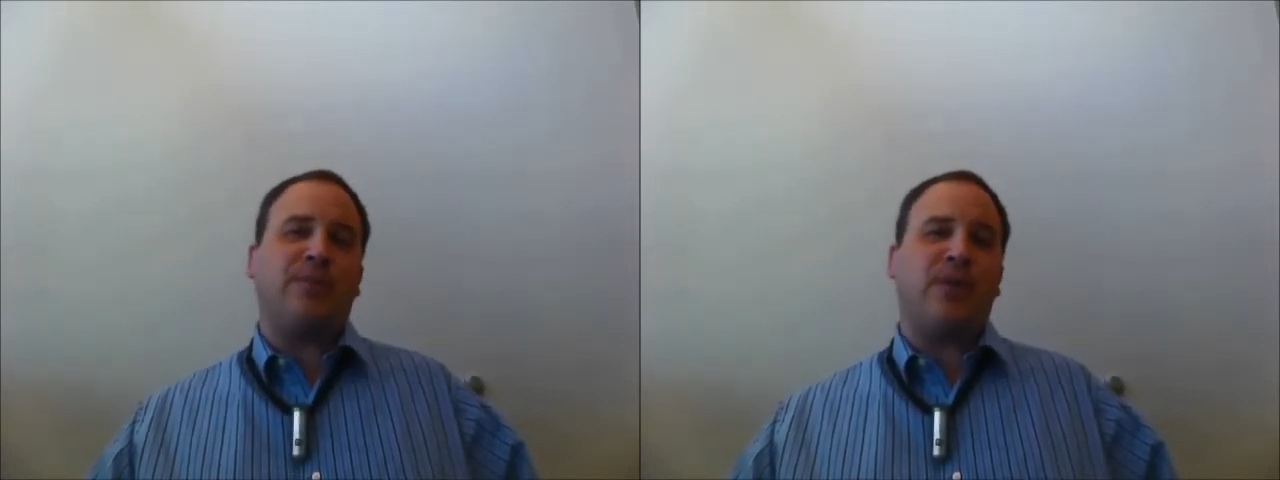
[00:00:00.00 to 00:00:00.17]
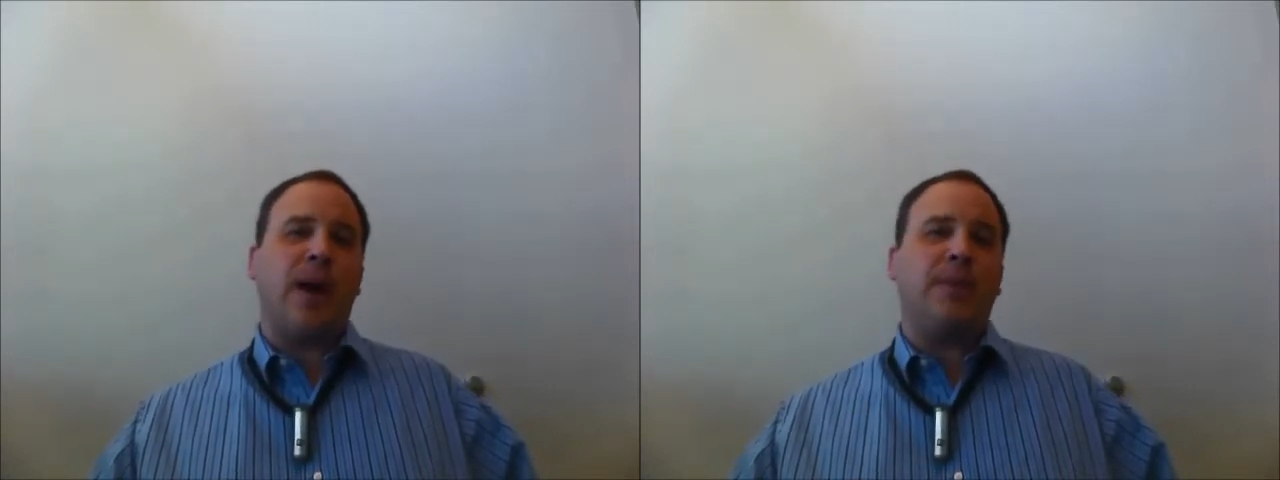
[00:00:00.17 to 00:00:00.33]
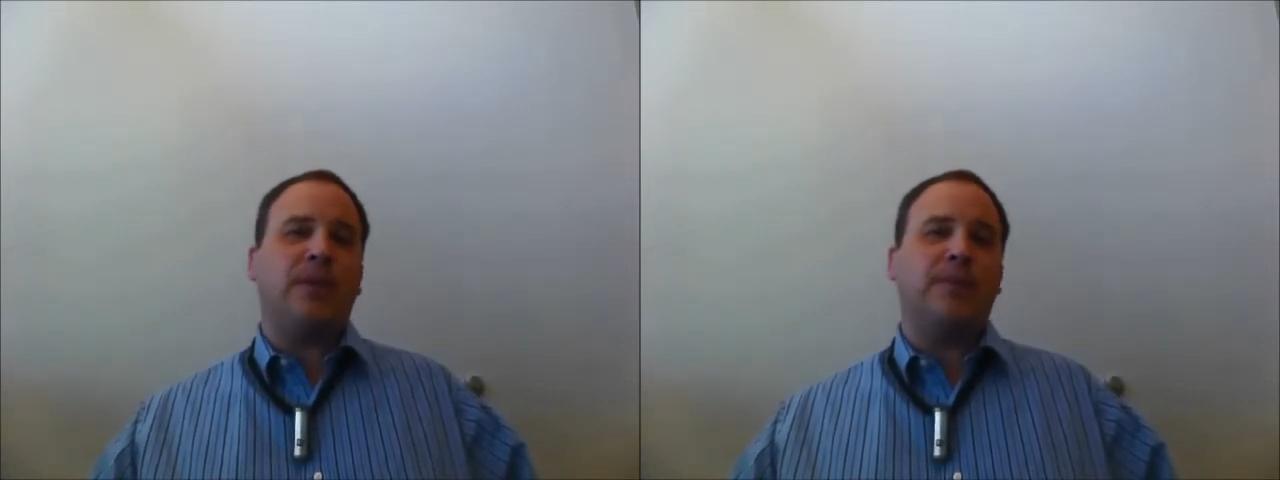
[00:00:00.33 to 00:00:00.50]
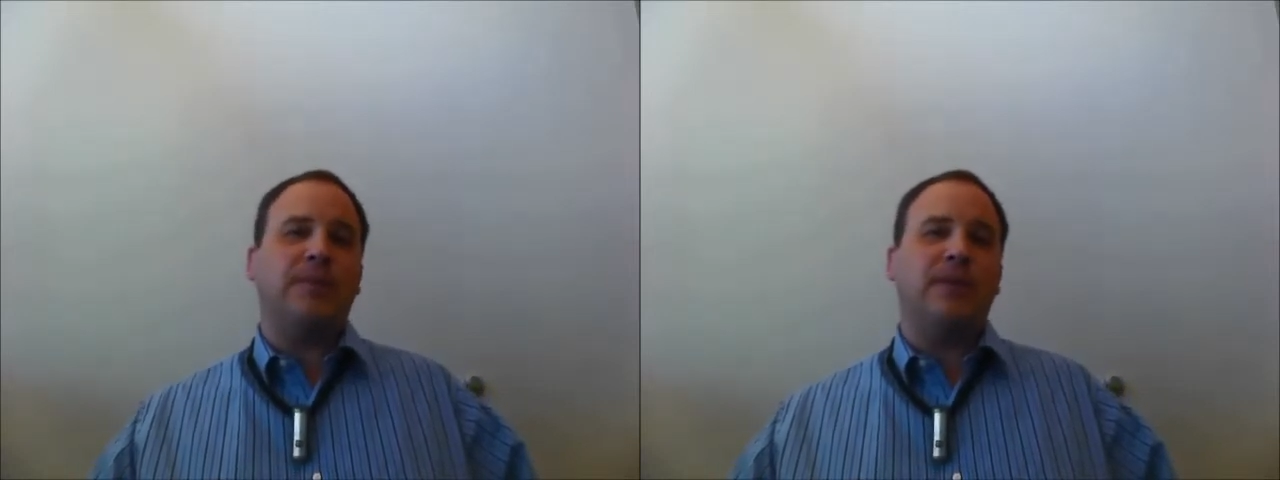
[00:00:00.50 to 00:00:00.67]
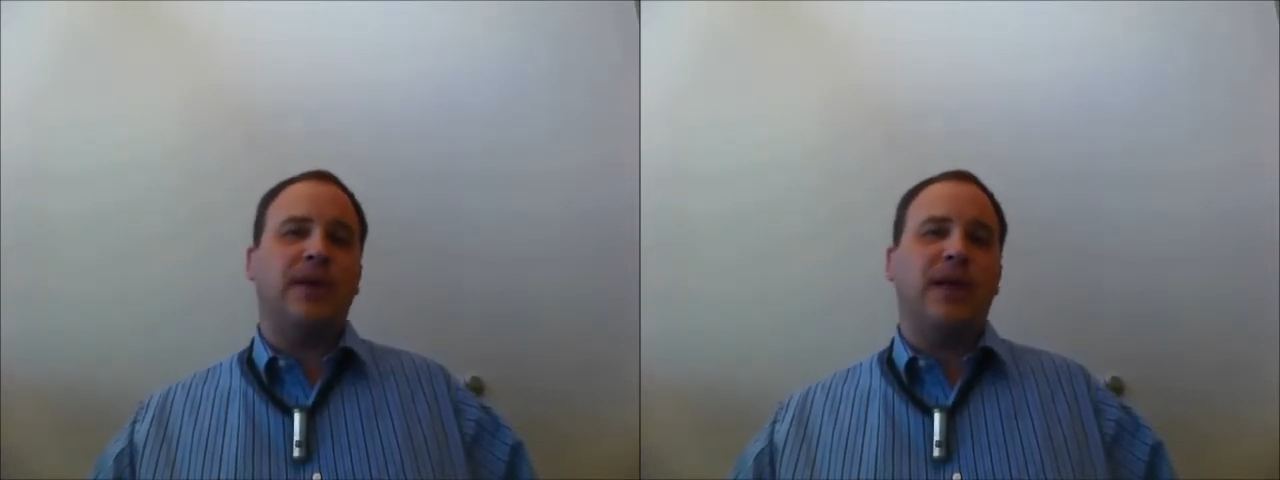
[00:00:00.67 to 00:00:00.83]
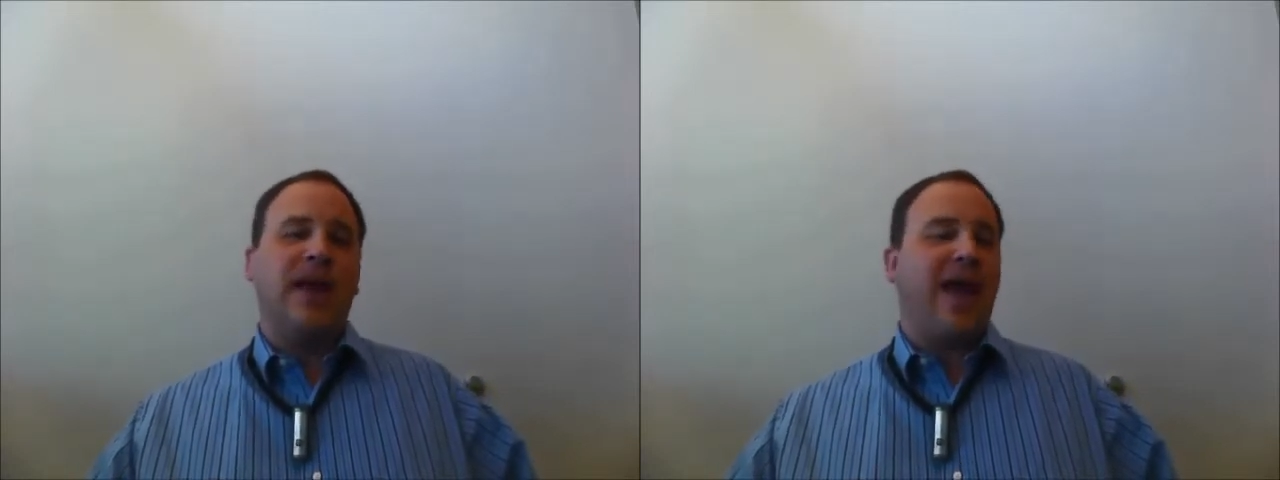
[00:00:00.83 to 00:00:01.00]
problem.
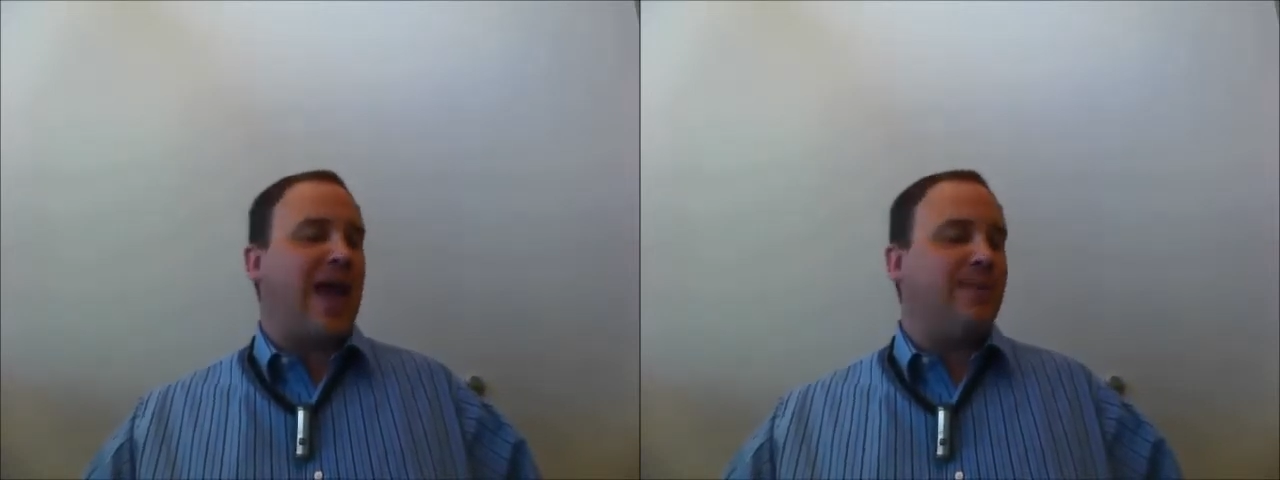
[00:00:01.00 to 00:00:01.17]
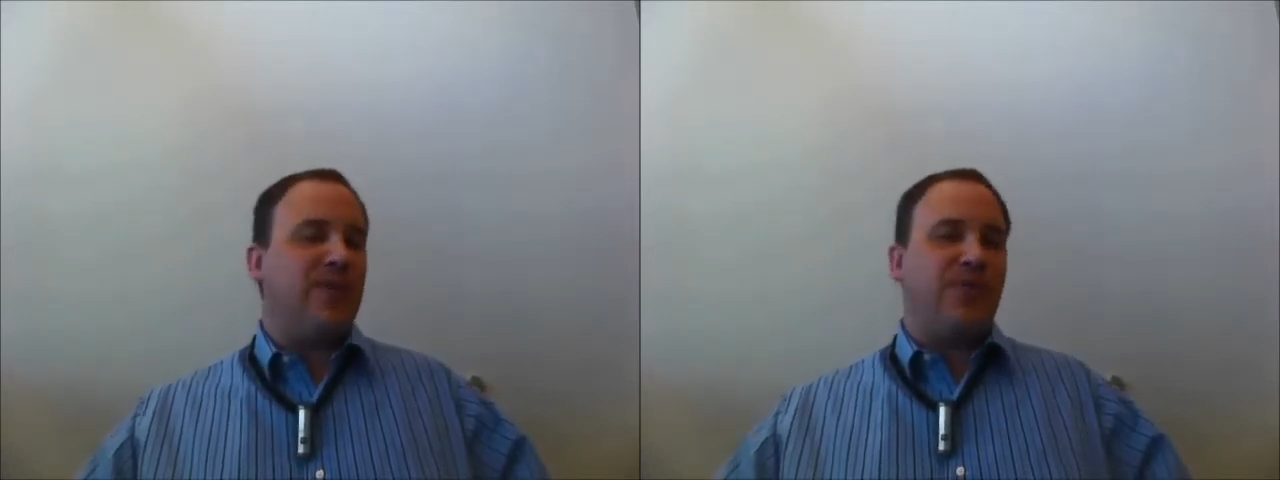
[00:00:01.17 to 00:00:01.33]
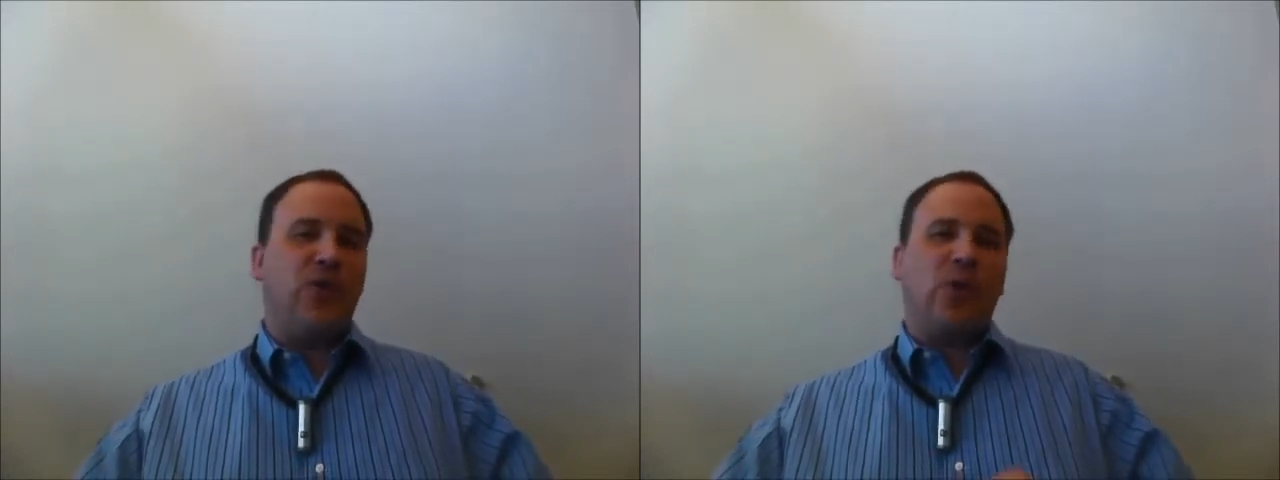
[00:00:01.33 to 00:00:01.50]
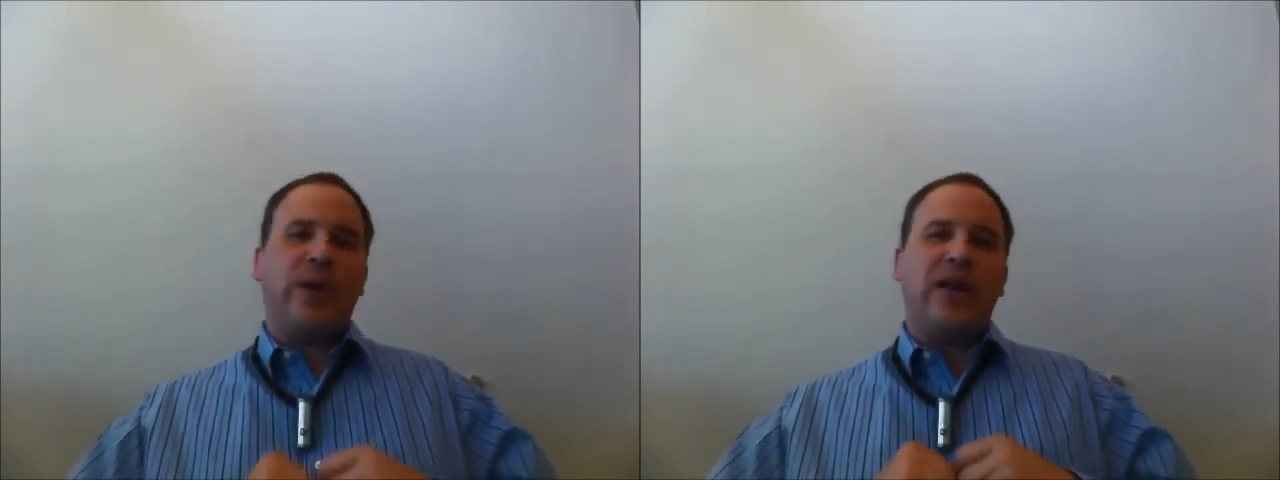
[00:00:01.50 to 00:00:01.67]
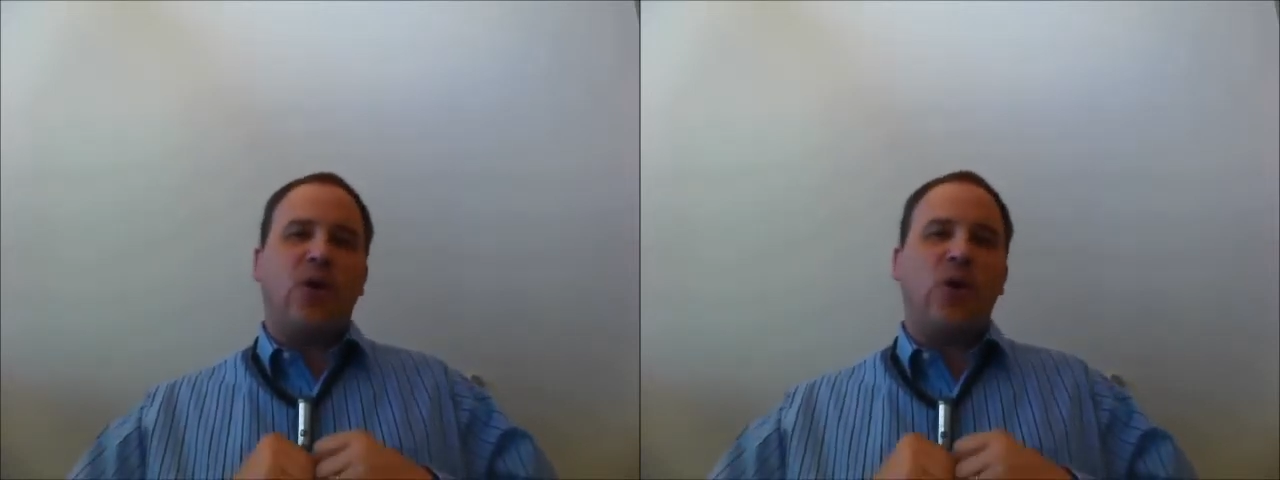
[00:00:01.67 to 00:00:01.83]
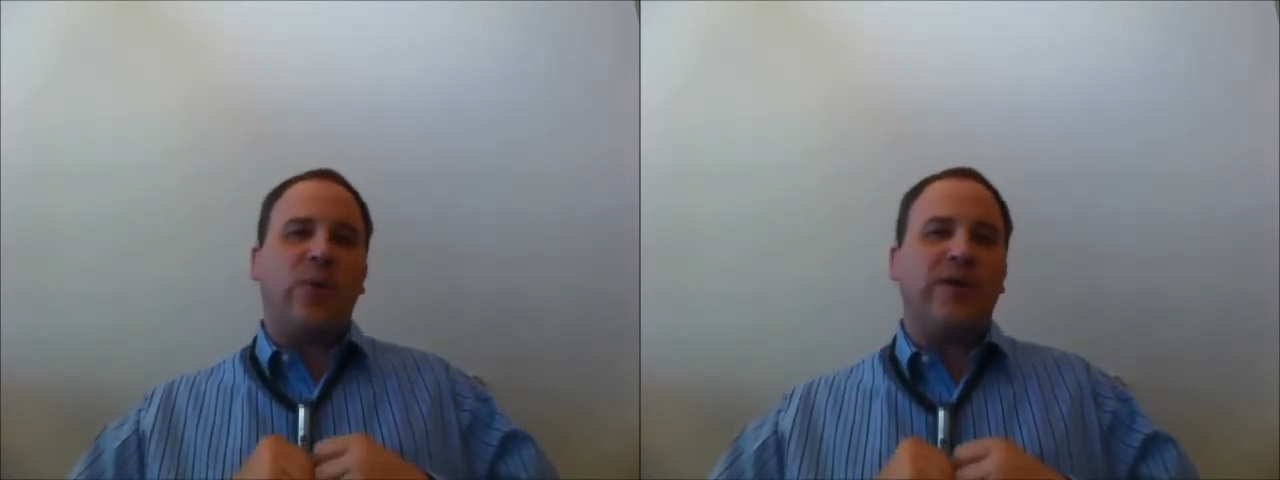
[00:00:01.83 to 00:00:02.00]
And before we
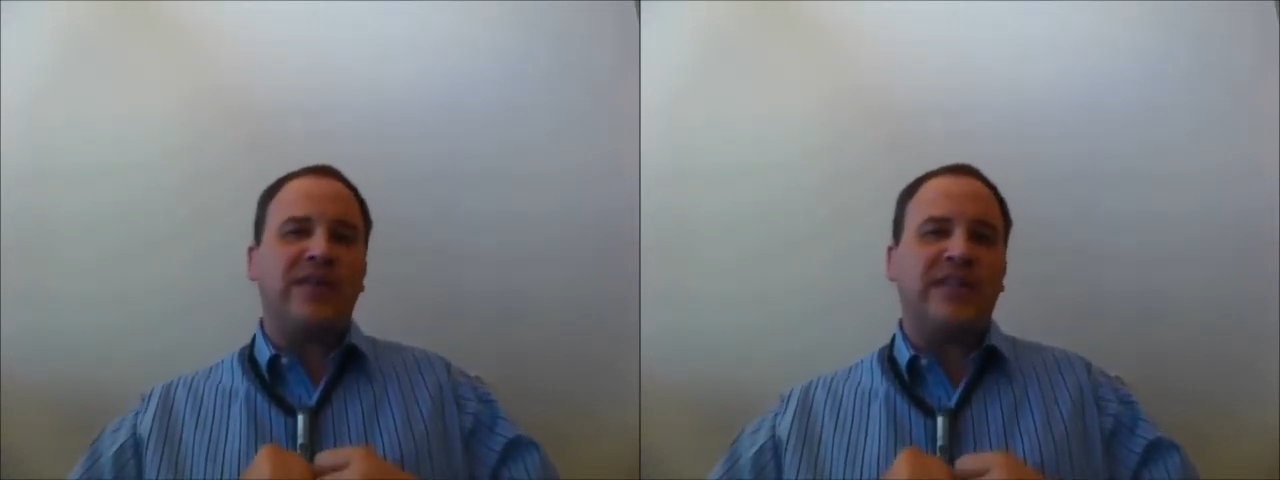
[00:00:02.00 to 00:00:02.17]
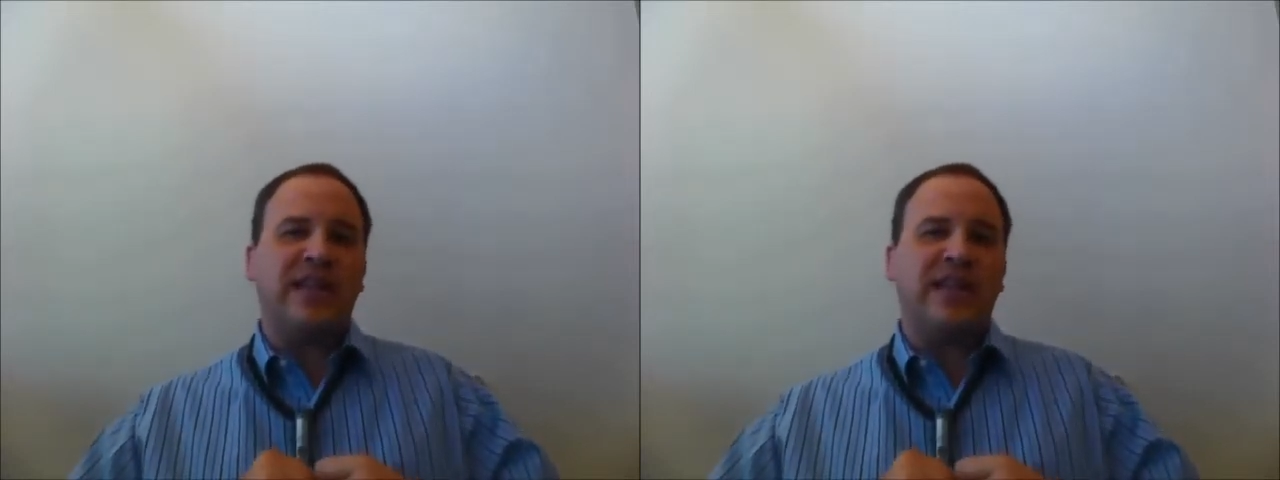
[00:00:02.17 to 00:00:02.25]
know it, we've